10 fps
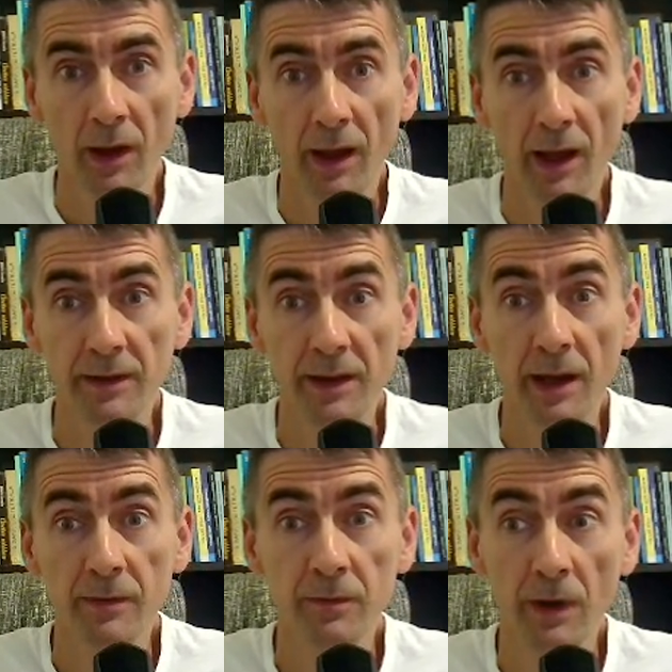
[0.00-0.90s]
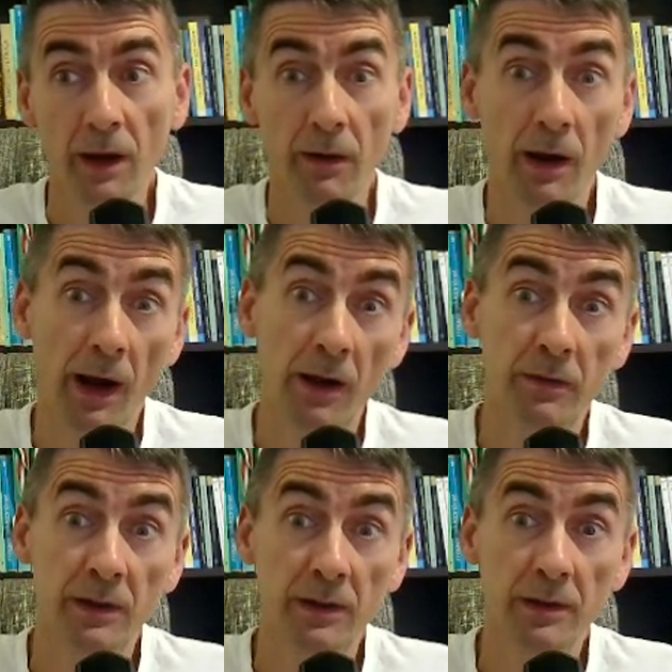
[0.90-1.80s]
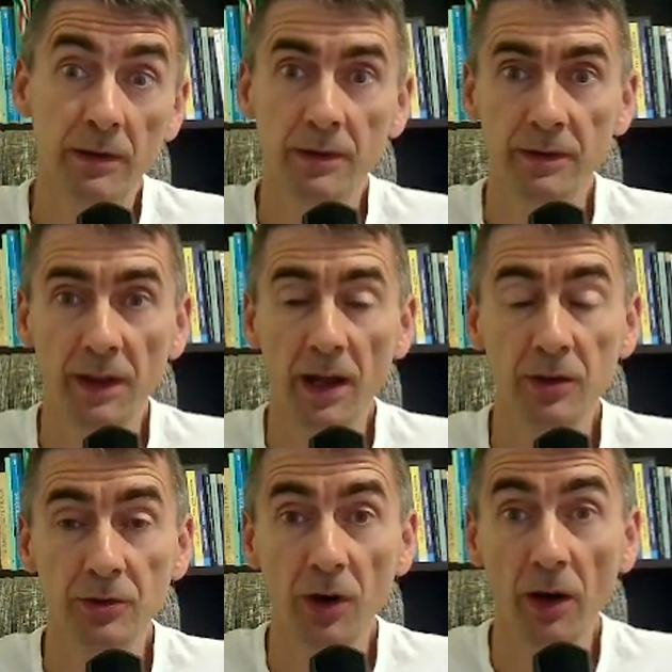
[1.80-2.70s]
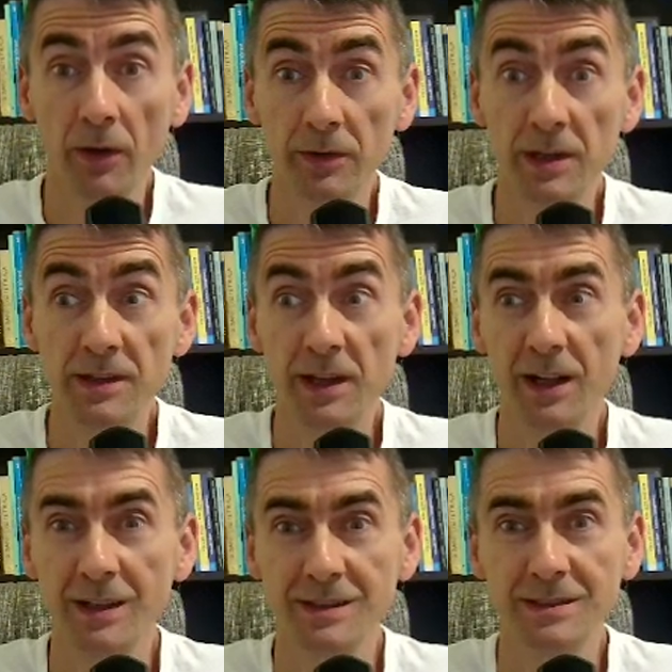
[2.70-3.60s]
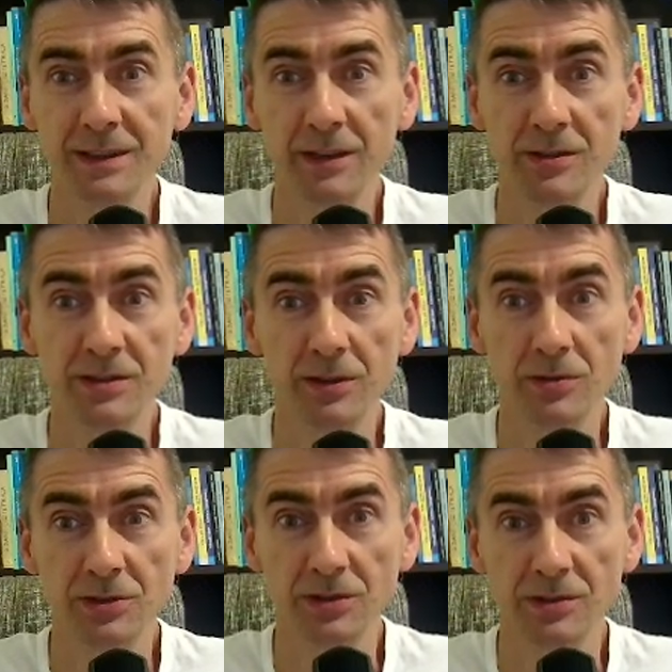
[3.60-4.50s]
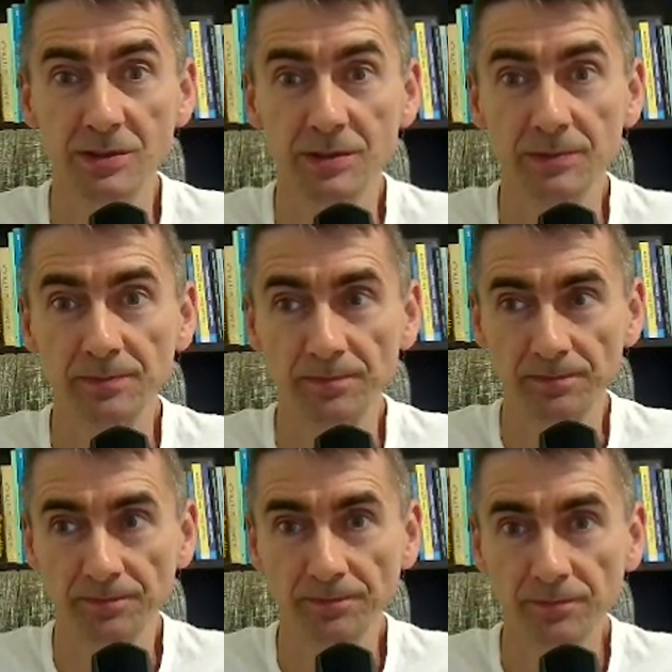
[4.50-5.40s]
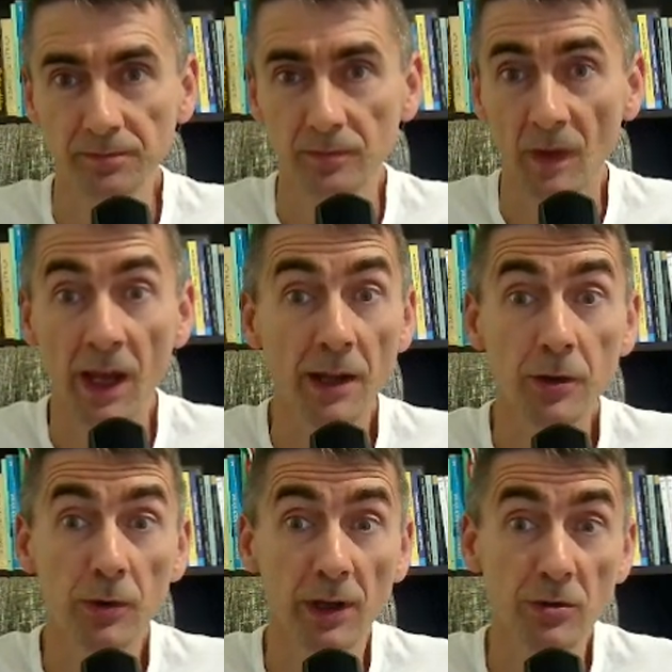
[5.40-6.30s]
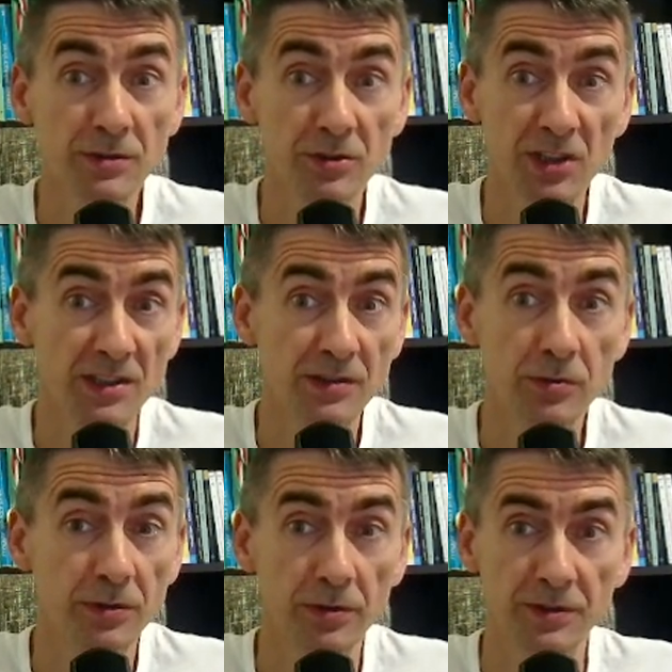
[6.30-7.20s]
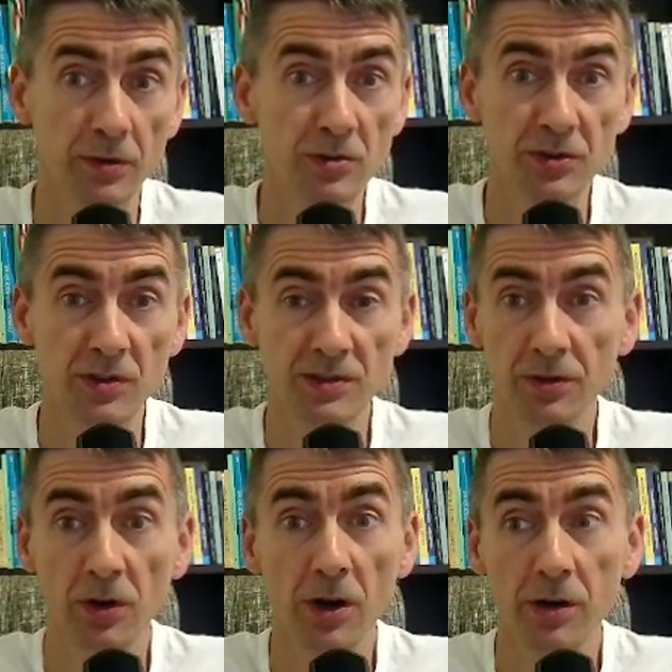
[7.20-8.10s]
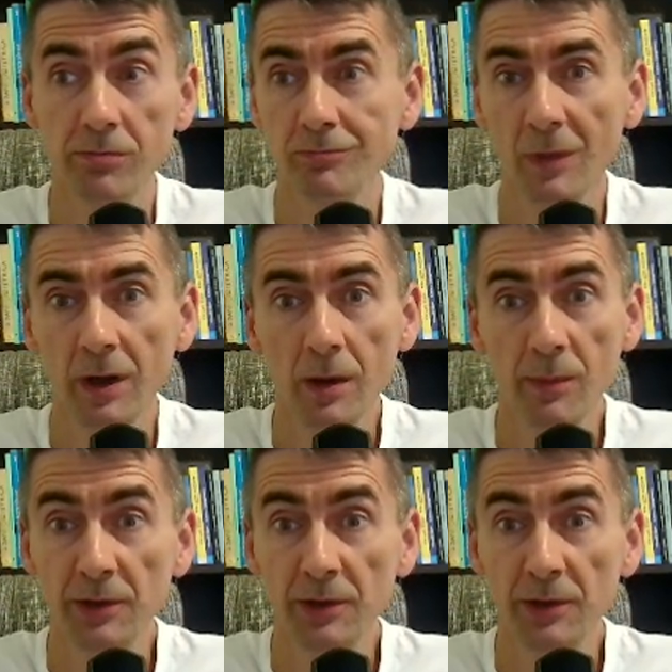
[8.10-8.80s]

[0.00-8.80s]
And then I will tell you the details and the solutions. And you can also just see the solutions to learn, but